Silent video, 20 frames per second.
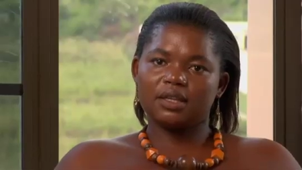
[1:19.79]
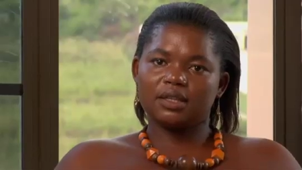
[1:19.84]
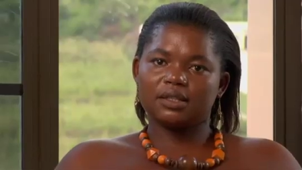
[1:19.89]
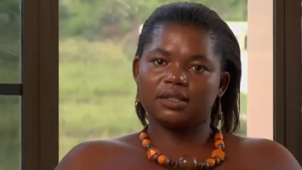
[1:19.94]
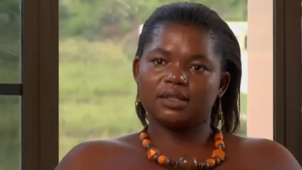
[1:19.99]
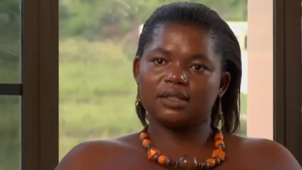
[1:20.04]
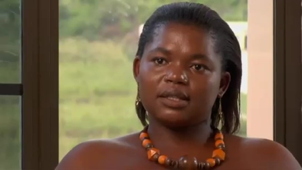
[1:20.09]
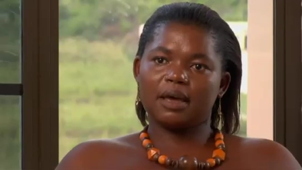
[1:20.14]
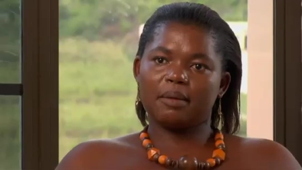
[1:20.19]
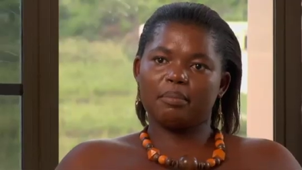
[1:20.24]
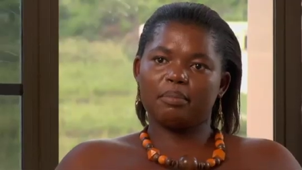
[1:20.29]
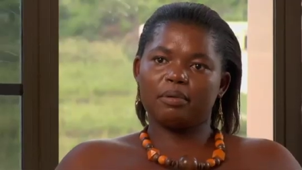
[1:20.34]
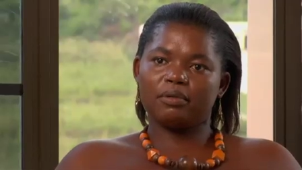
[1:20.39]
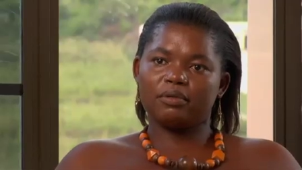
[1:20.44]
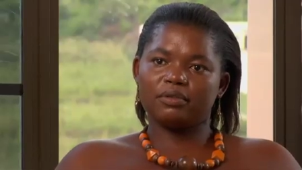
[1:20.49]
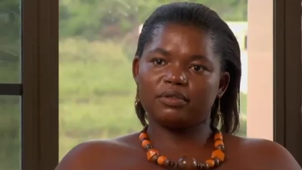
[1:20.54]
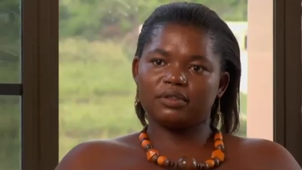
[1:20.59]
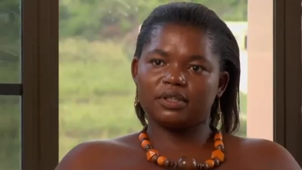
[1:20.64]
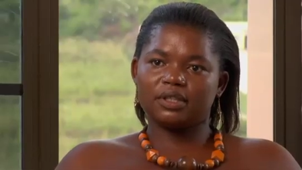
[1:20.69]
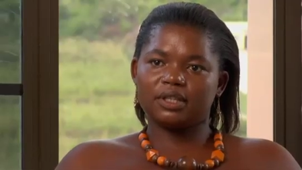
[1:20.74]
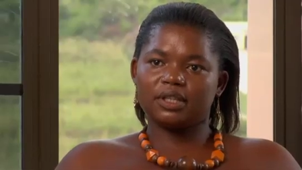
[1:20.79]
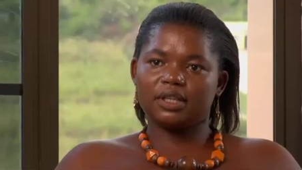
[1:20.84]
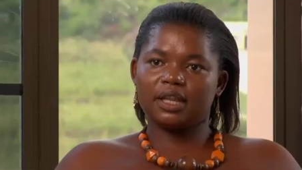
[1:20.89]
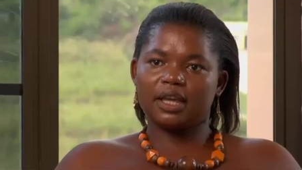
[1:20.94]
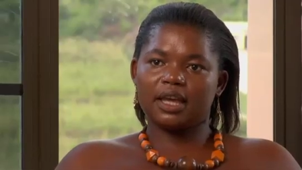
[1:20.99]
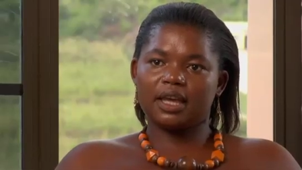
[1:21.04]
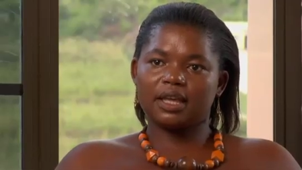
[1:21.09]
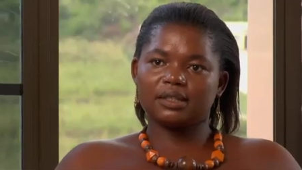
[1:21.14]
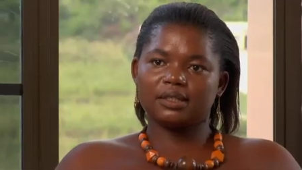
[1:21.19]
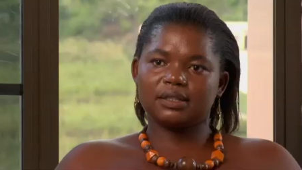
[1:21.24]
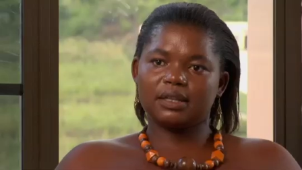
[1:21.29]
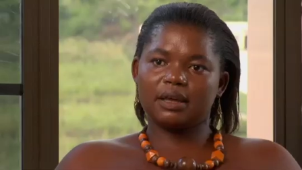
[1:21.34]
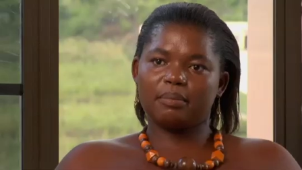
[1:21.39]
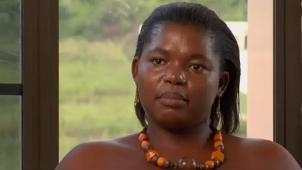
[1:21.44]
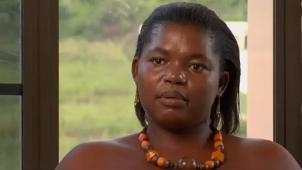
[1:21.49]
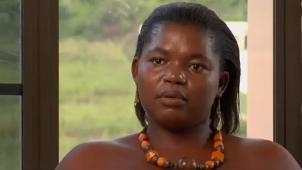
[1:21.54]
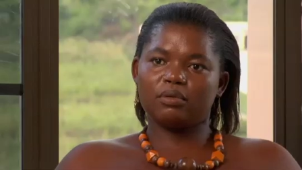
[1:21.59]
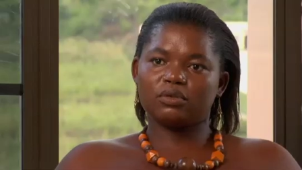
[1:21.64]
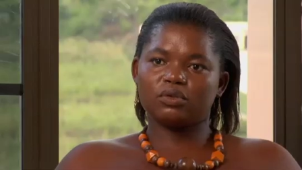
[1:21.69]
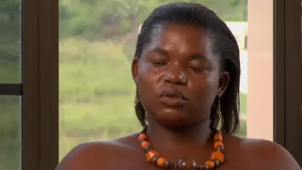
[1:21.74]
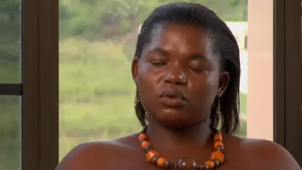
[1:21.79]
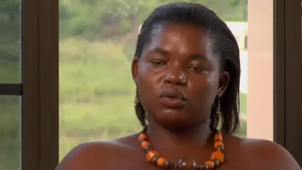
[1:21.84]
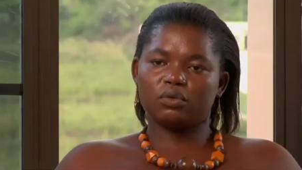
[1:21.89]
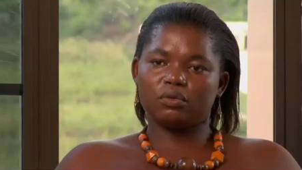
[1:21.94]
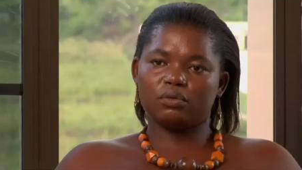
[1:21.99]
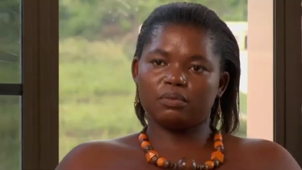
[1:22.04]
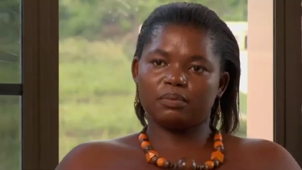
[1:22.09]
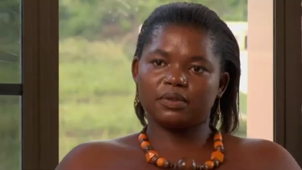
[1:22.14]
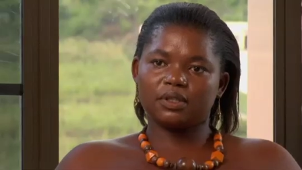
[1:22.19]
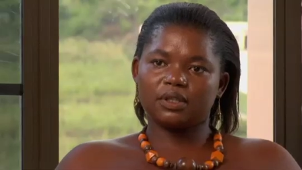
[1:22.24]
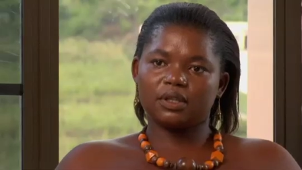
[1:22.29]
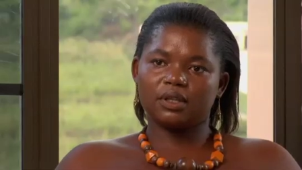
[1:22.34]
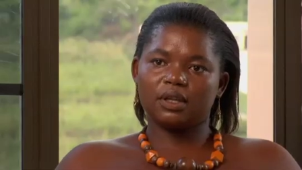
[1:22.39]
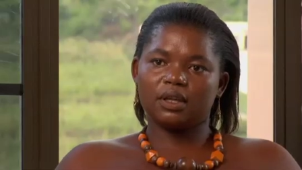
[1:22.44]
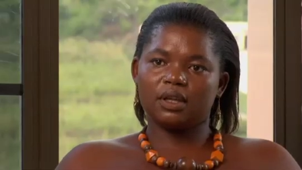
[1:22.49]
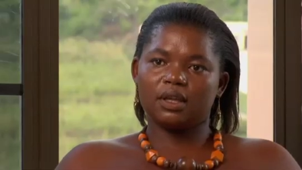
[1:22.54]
supports their support groups,